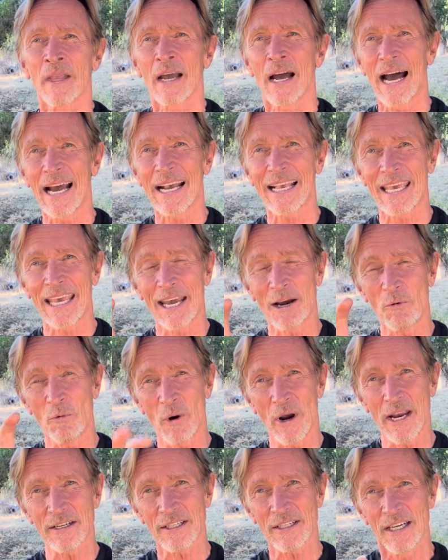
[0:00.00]
I can't
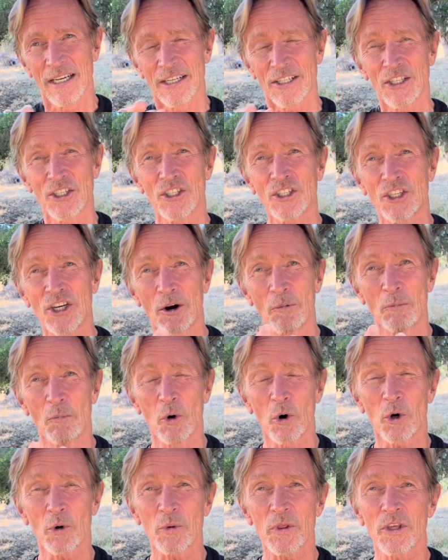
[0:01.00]
wait to share
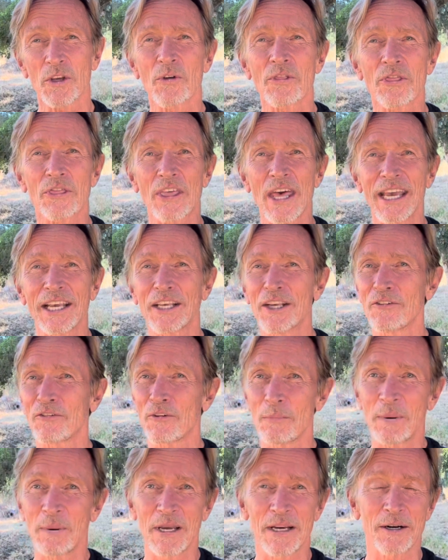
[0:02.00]
more with you. Thank you
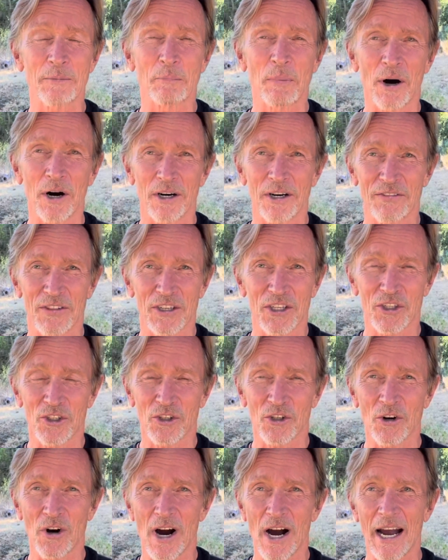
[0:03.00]
for being a part of this
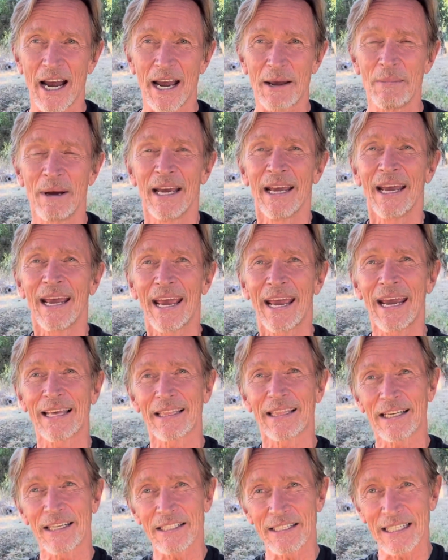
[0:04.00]
tribe,
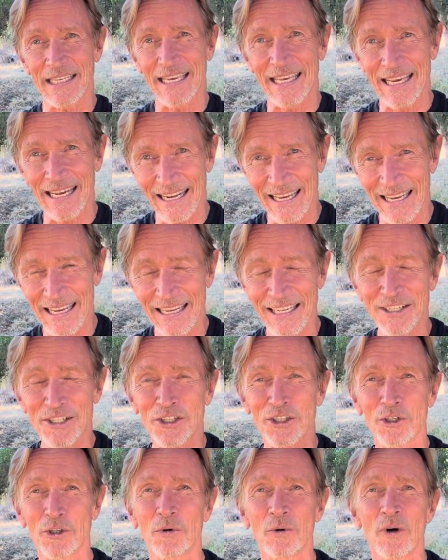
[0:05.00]
and let's get
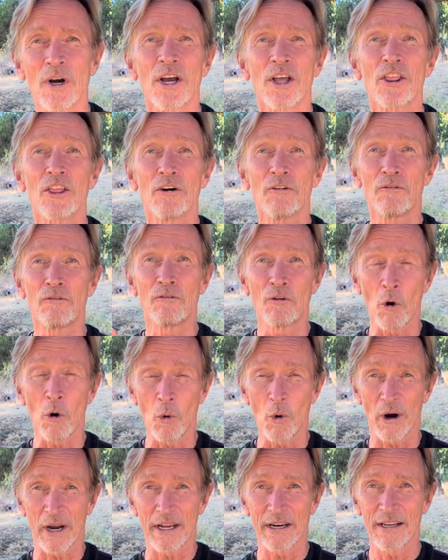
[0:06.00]
into the
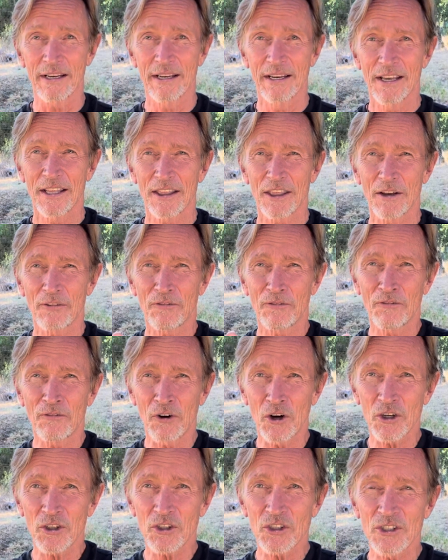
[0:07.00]
void. The
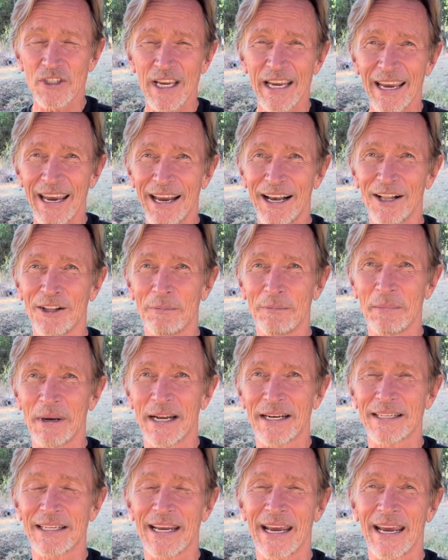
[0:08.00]
first
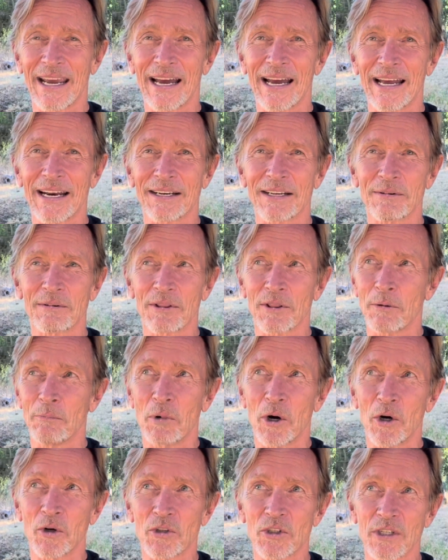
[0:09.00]
element and the
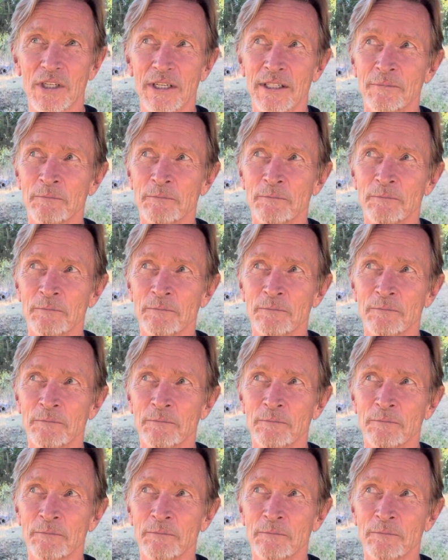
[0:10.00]
most